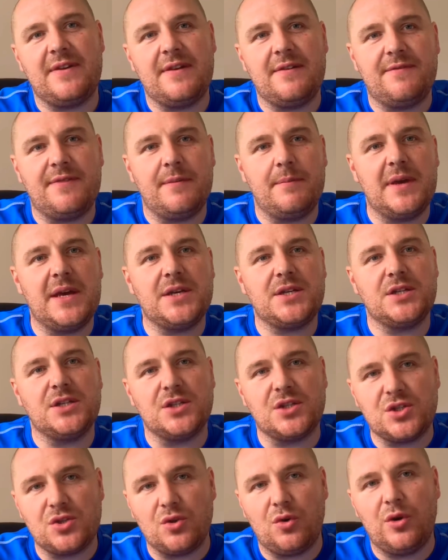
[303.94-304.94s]
information
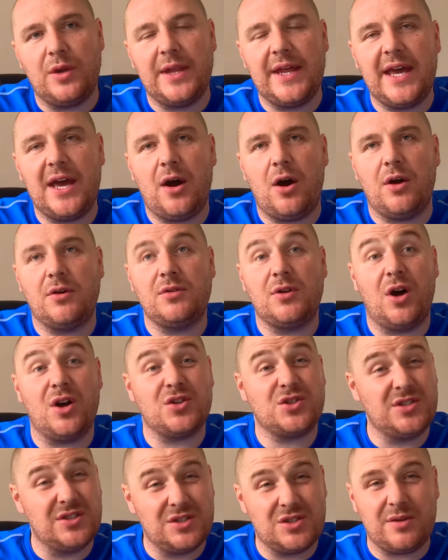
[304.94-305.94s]
so late on, or
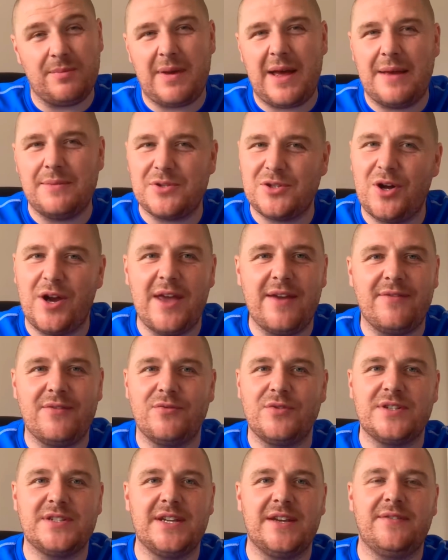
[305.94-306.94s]
sometimes not even
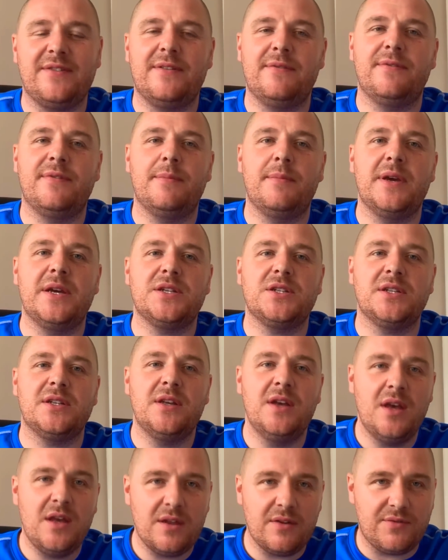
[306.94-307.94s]
receiving information,
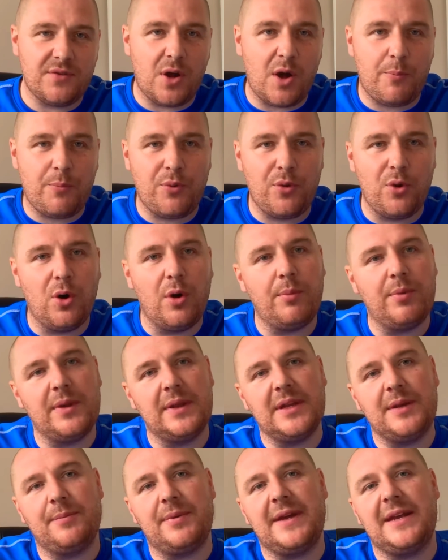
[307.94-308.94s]
have not
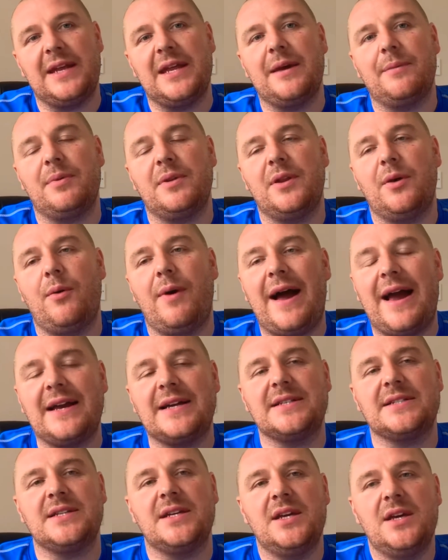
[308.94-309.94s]
appropriately been able to
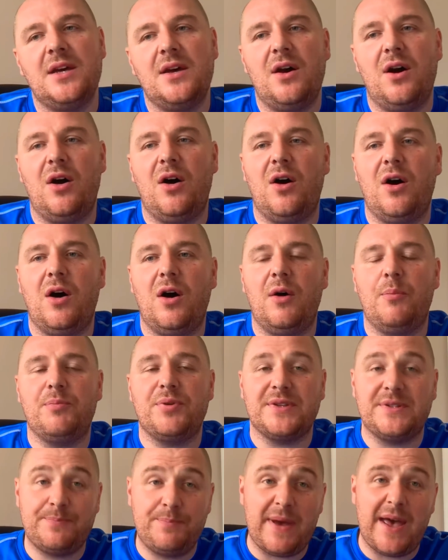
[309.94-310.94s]
act or
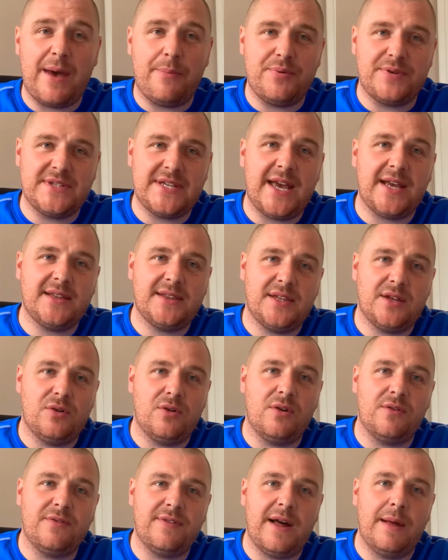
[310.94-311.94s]
better protect their
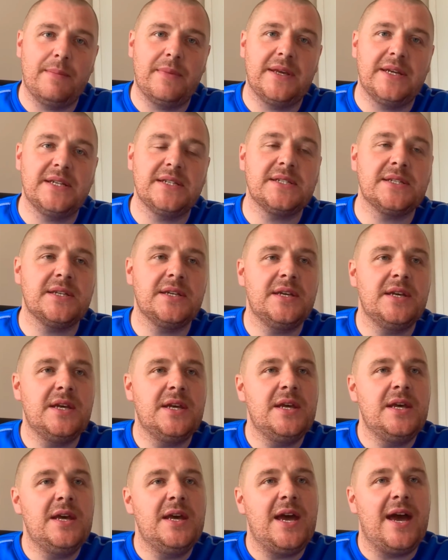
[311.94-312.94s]
own families.
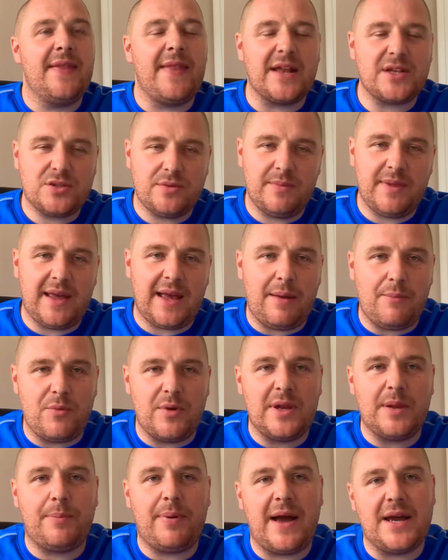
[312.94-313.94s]
And that's something I'm
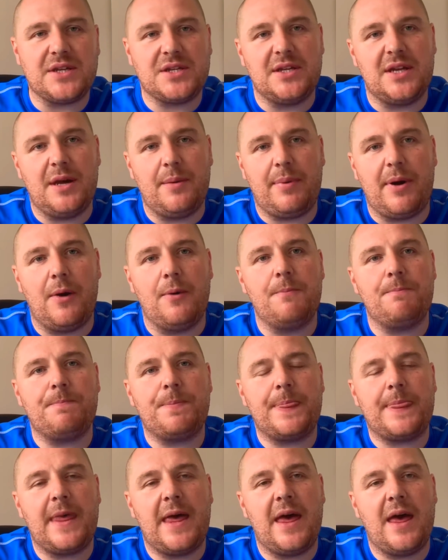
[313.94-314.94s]
really passionate about.
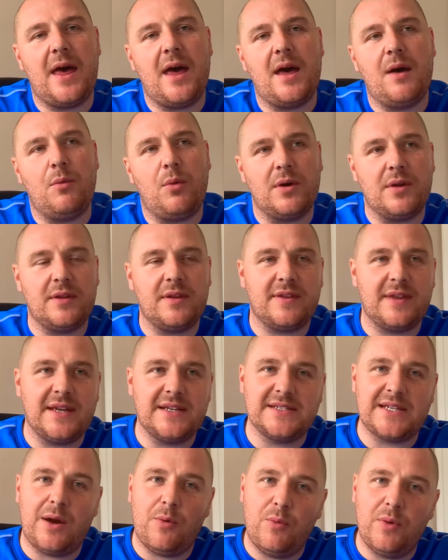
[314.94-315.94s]
One of the
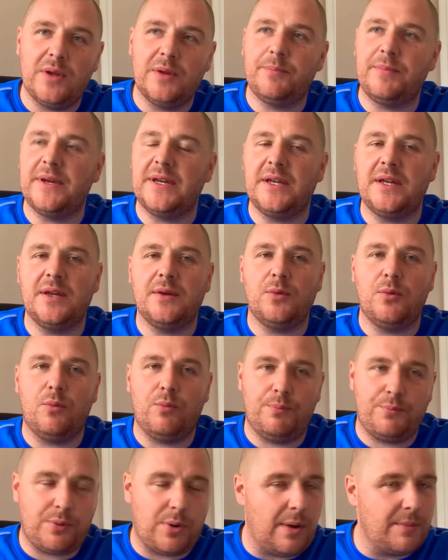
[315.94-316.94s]
things I will be
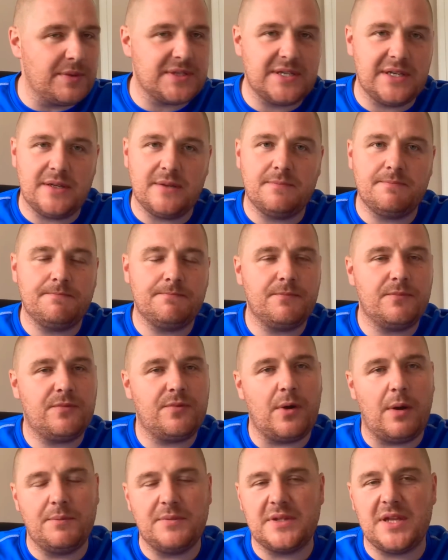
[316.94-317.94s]
promising
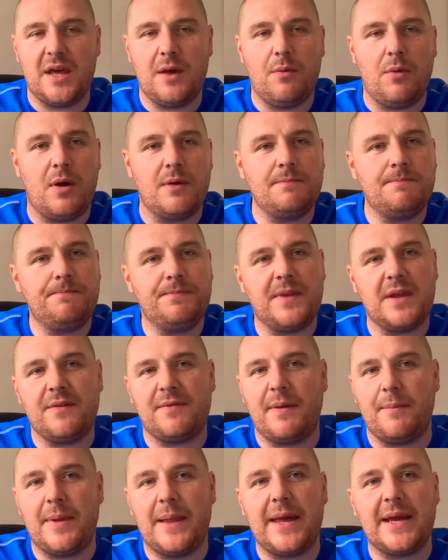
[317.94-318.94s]
from day one, if
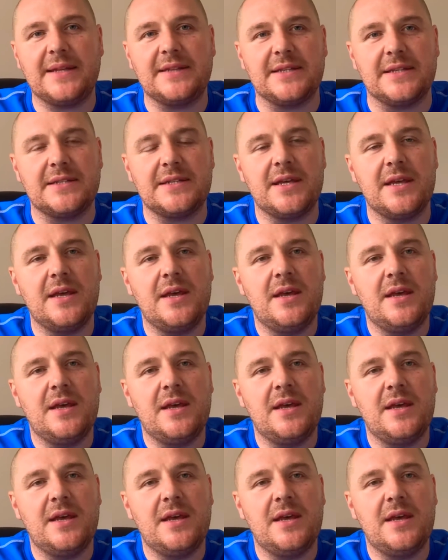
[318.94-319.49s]
I'm elected,